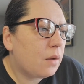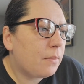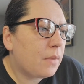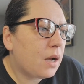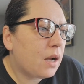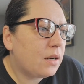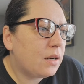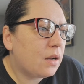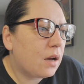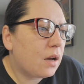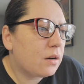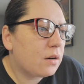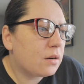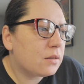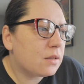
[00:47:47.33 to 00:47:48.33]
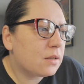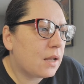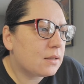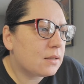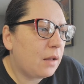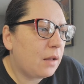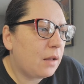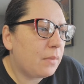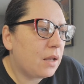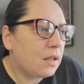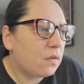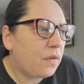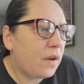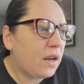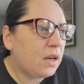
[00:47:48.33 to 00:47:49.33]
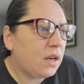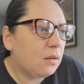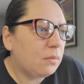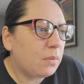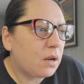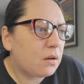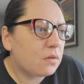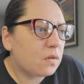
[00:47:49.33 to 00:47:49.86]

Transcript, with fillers: my daughter's last name is Fighting Bear,